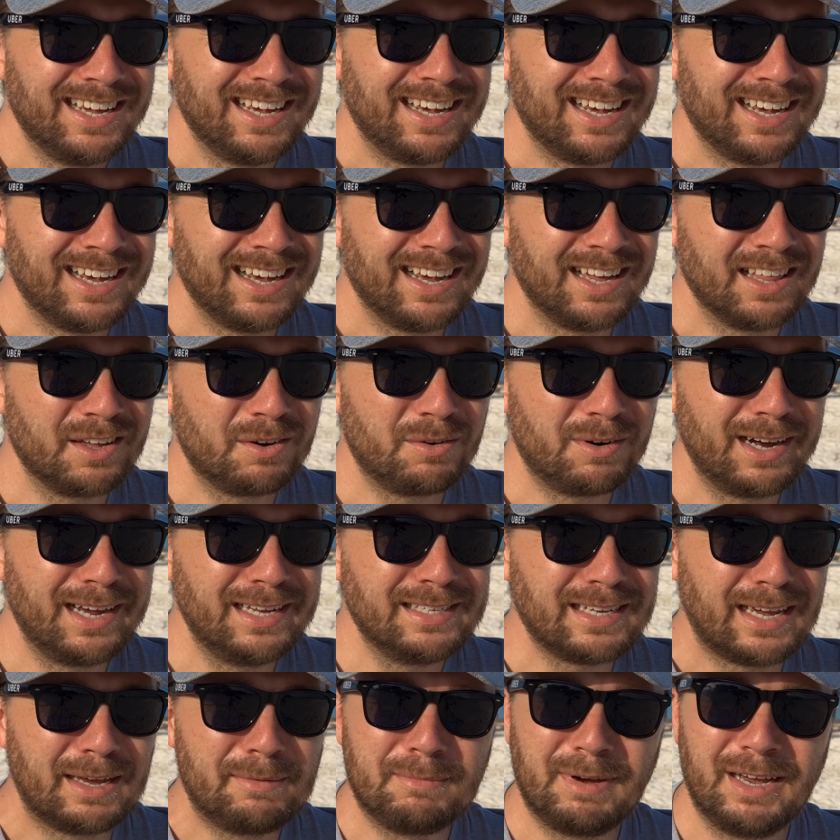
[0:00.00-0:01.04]

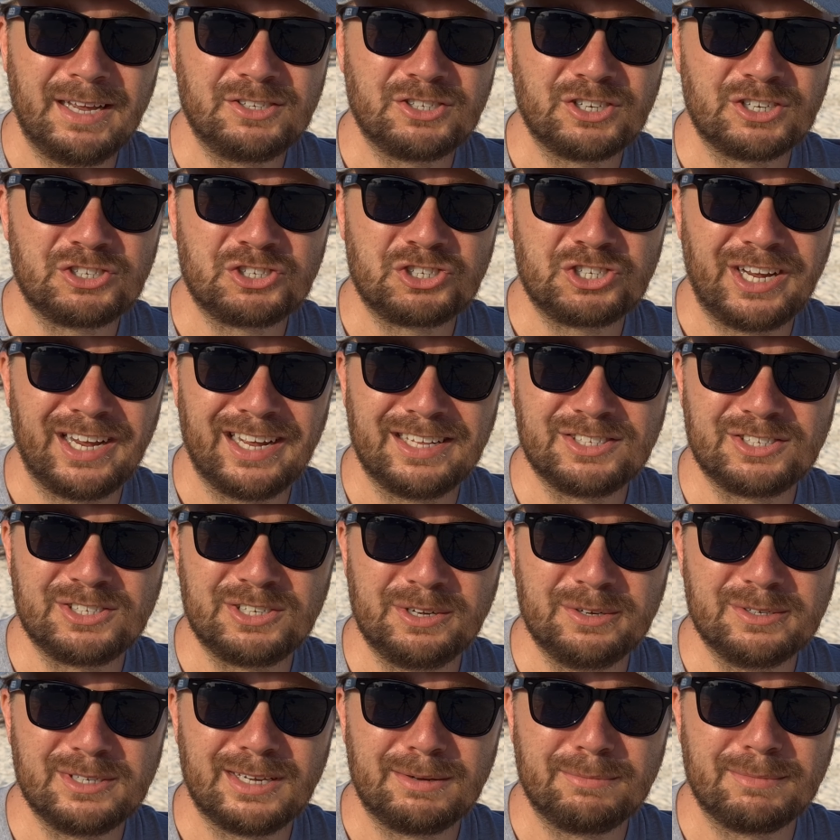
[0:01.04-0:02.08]
Otherwise I might just chance
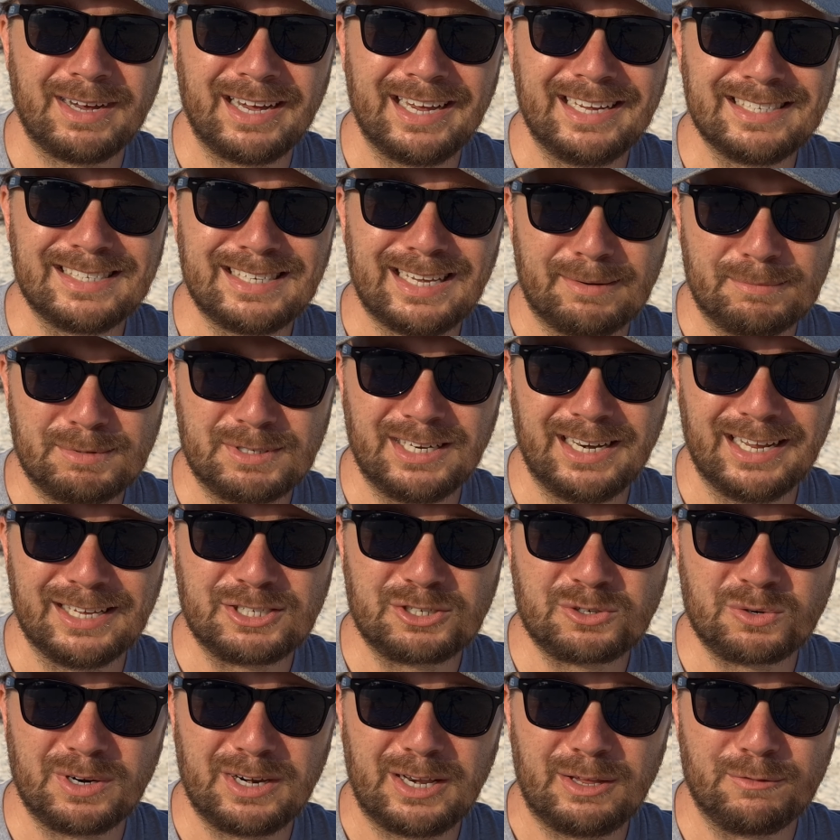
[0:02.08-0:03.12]
using my Samsung
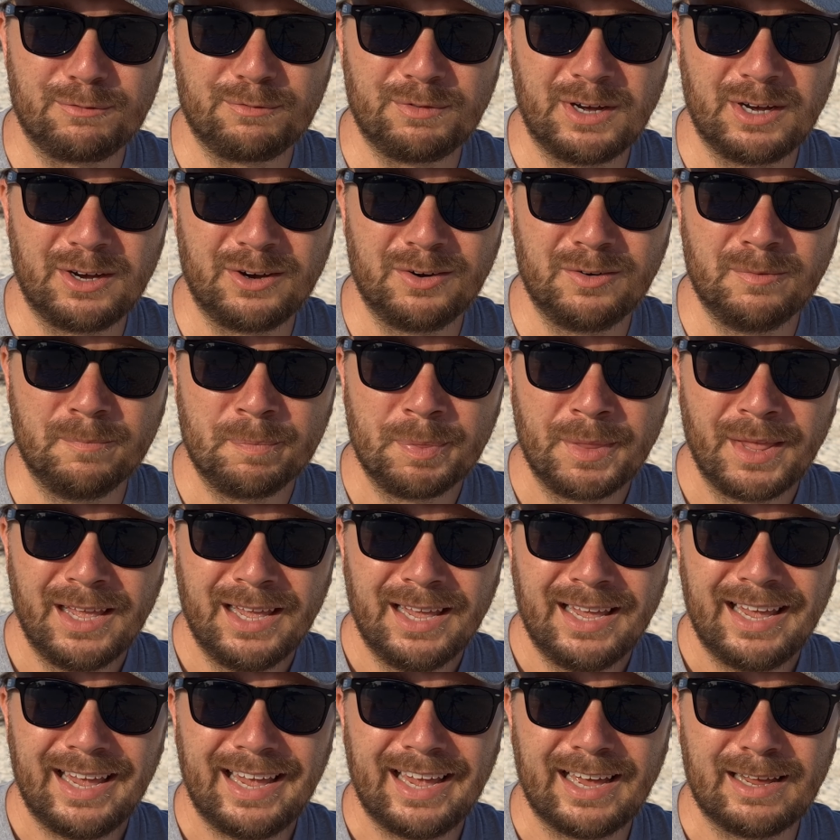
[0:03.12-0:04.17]
S20 phone
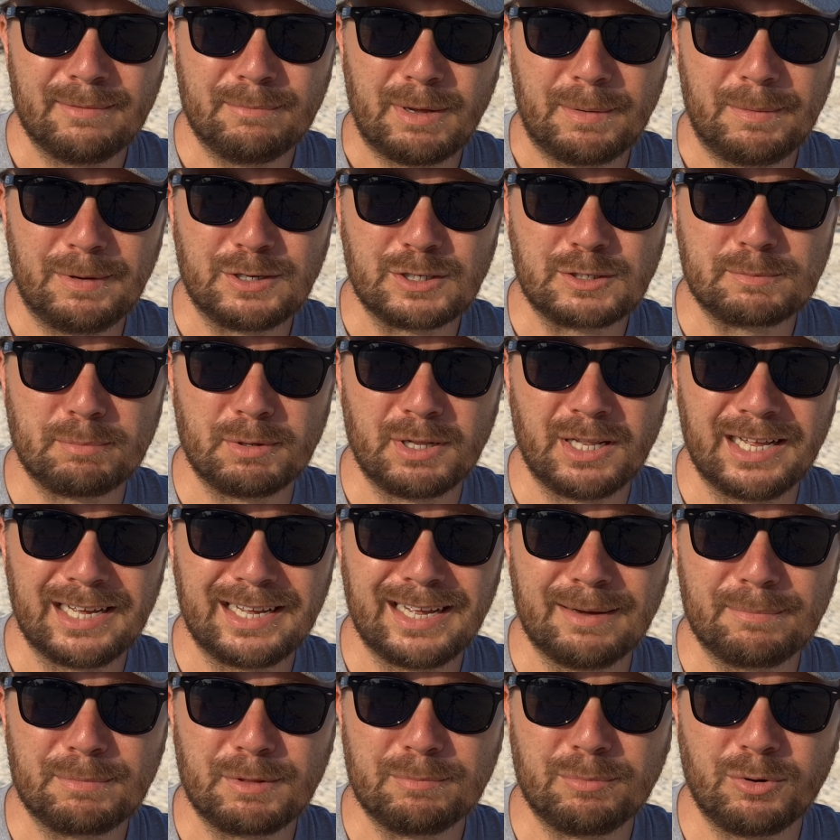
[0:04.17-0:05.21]
and maybe just
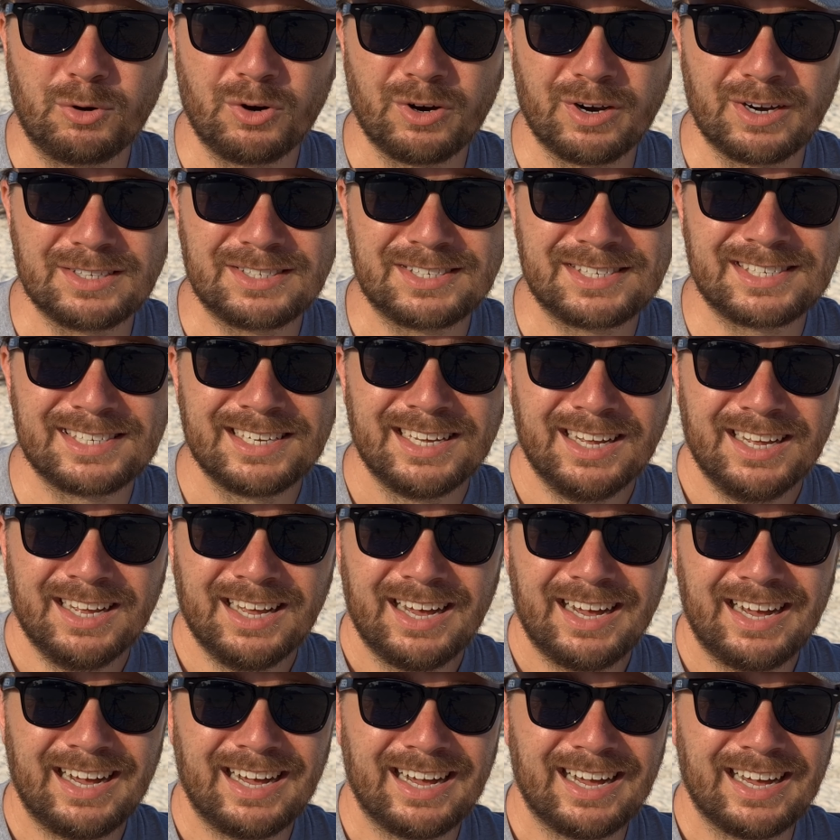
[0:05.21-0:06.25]
plug up the ports
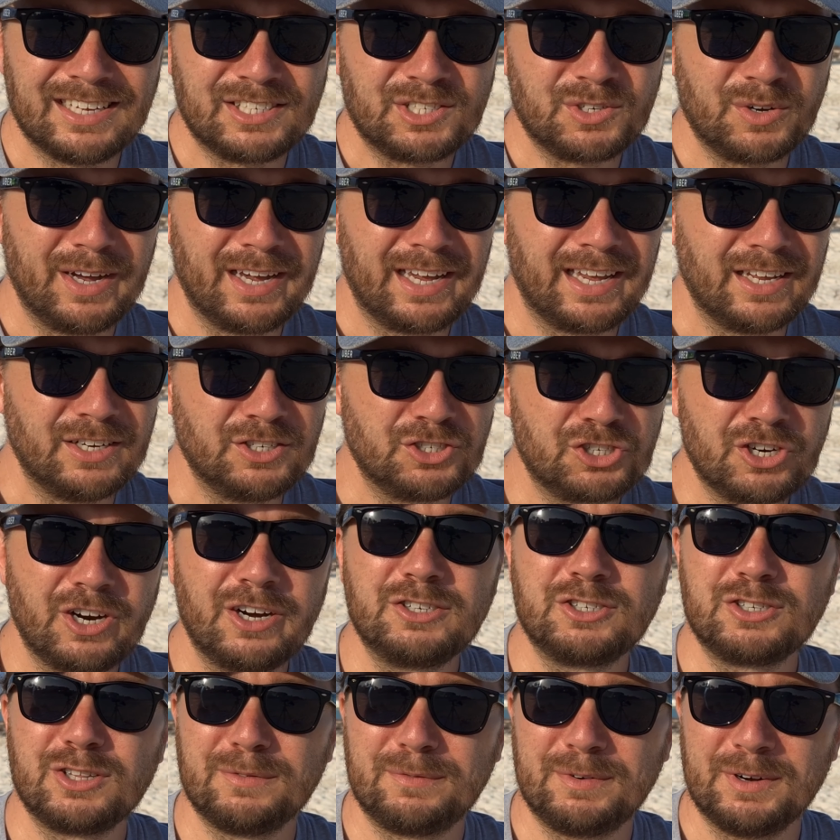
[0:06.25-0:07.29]
so I can
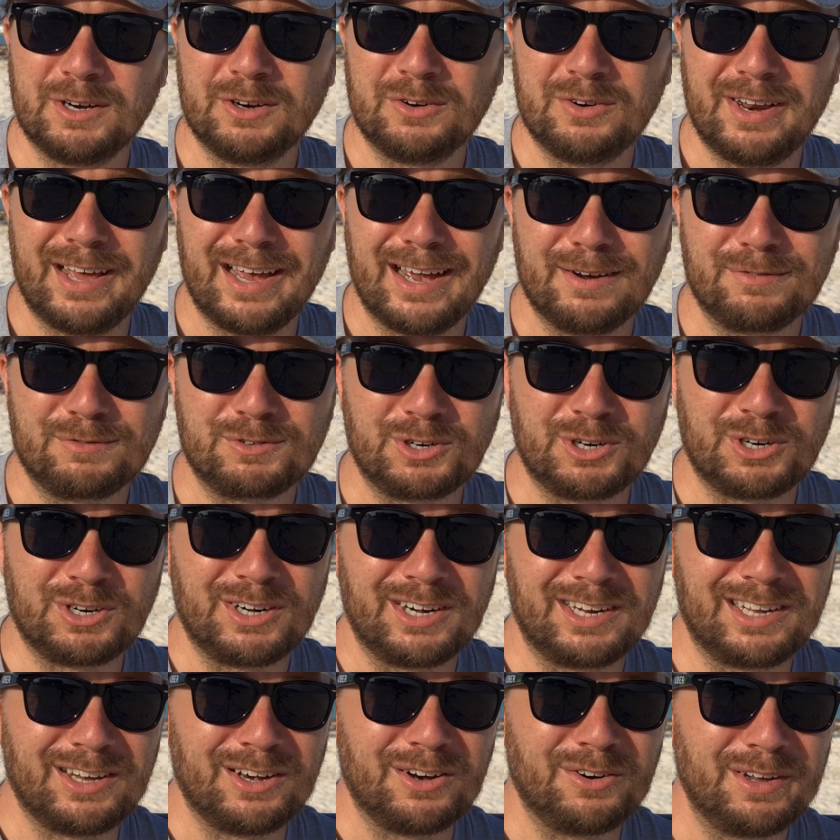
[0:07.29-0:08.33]
charge the phone
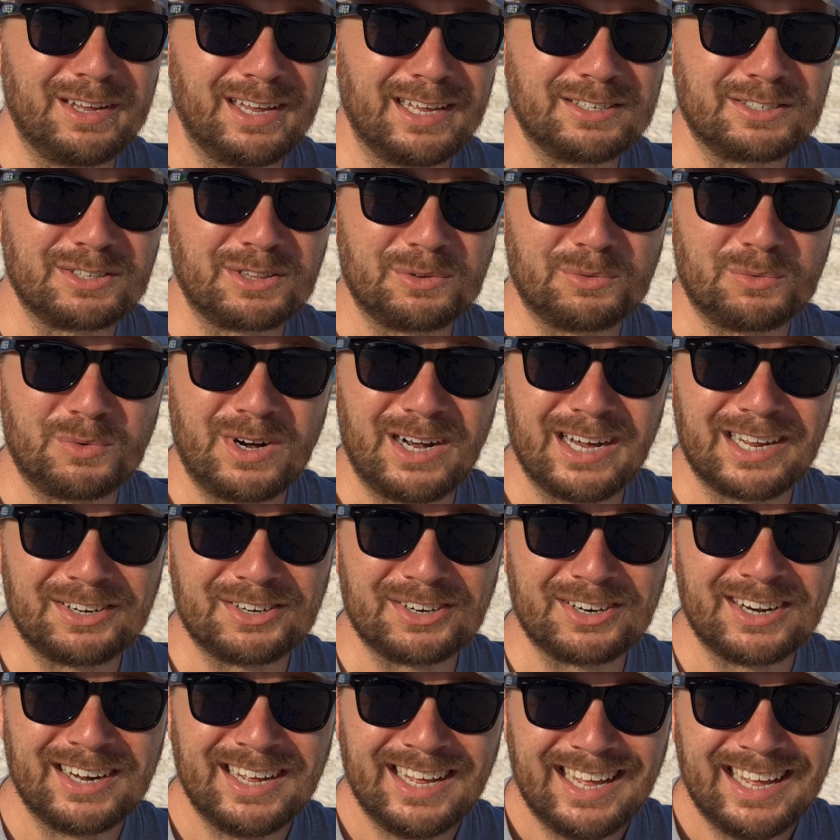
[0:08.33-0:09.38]
after going into the water.